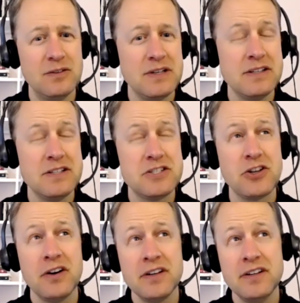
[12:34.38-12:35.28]

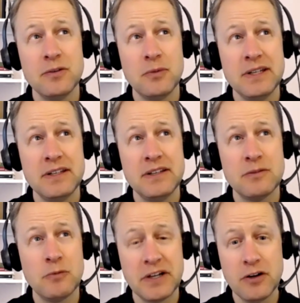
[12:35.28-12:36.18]
started it when
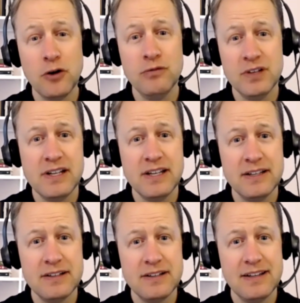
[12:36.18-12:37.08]
COVID hit